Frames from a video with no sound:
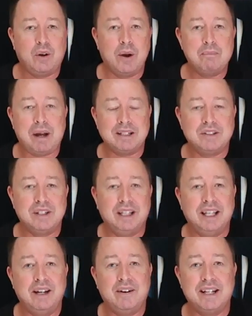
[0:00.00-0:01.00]
going back to the
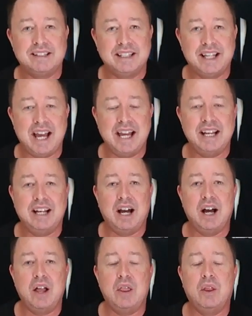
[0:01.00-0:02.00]
lyrics again,
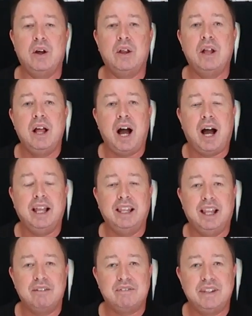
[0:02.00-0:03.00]
I
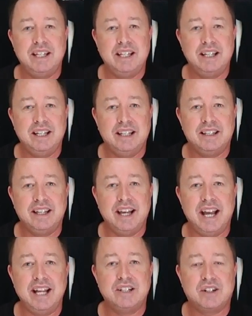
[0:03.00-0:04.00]
love the
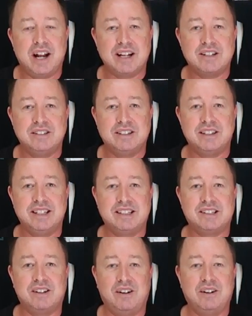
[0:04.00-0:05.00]
introduction to this
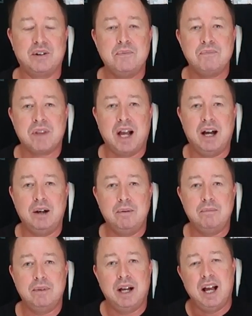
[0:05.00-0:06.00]
song.
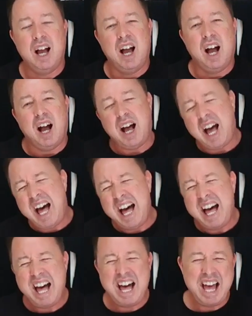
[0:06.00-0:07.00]

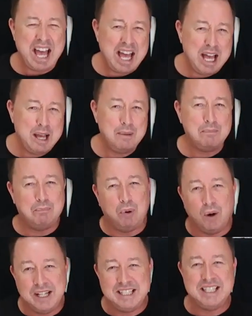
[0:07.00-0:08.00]
I am
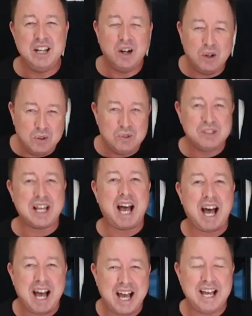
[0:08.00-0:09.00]
pointy nose,
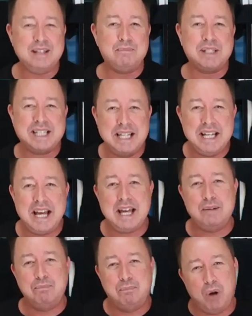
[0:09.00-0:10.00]
I am skin
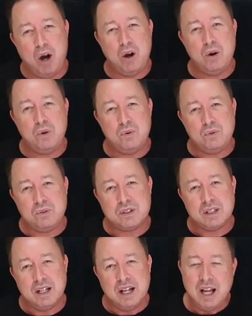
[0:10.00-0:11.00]
and
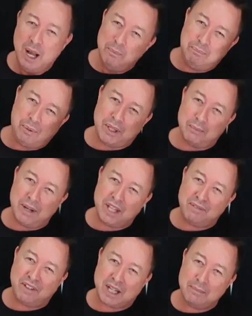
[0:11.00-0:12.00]
bones, but the
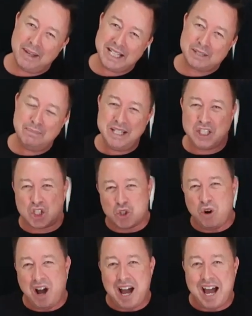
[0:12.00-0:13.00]
motherfucker makes me
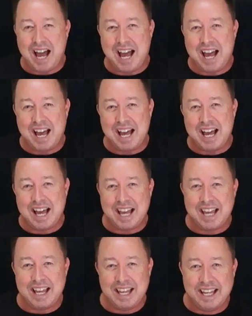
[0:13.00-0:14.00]

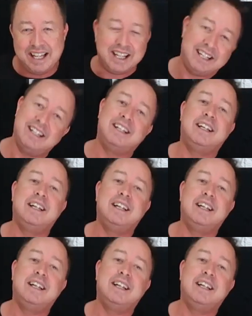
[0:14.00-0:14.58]
try.